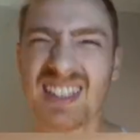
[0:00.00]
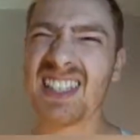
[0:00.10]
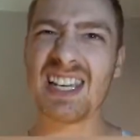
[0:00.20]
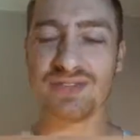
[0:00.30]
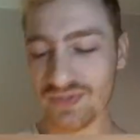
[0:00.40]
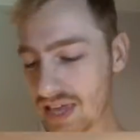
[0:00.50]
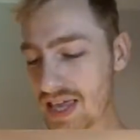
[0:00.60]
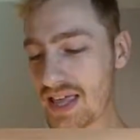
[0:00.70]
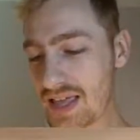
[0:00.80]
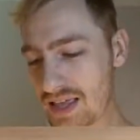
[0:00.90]
Leaf.
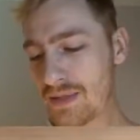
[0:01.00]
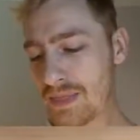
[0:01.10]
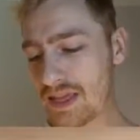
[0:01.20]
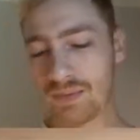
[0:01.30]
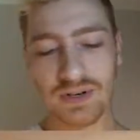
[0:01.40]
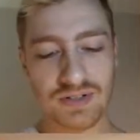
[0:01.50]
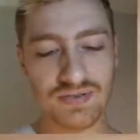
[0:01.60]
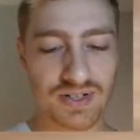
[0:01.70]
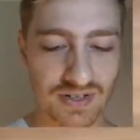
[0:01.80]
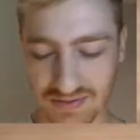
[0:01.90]
That happened
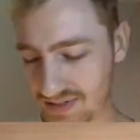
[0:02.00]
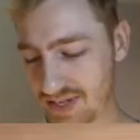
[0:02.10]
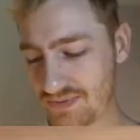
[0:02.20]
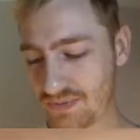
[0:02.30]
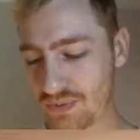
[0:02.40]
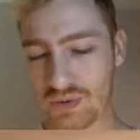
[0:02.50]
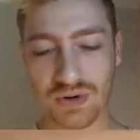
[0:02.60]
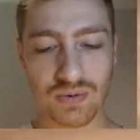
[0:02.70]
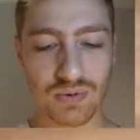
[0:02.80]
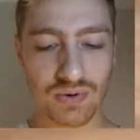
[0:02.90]
last video. Leaf for
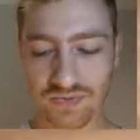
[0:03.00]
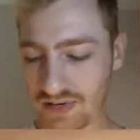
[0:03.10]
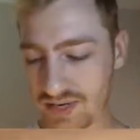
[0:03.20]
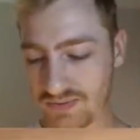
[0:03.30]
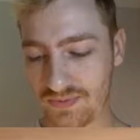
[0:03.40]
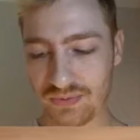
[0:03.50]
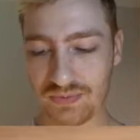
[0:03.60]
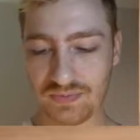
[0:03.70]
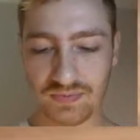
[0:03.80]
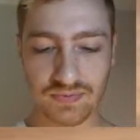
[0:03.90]
water, water for leaf.
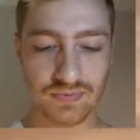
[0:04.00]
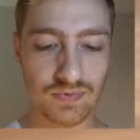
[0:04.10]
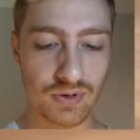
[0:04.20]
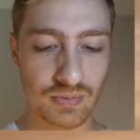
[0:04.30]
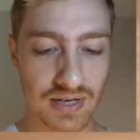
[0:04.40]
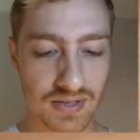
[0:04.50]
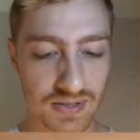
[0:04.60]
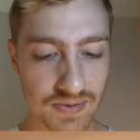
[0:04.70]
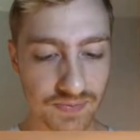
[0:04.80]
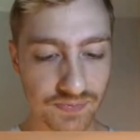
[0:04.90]
Ooh, in
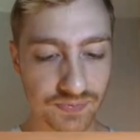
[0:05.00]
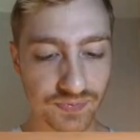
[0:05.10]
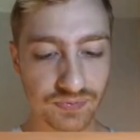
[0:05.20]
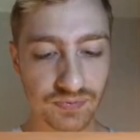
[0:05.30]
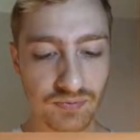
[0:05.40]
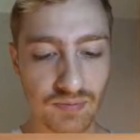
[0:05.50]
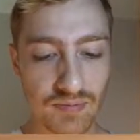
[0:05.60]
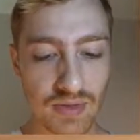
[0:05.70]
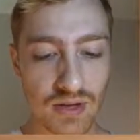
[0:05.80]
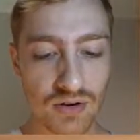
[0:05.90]
place.
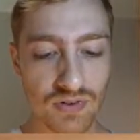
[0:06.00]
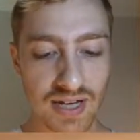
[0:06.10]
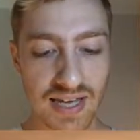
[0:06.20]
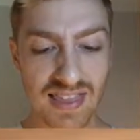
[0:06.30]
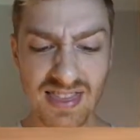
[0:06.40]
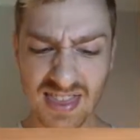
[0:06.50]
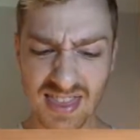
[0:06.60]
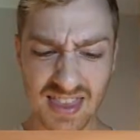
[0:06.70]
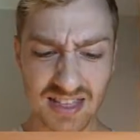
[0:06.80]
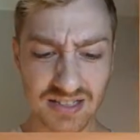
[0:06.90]
Relicanth.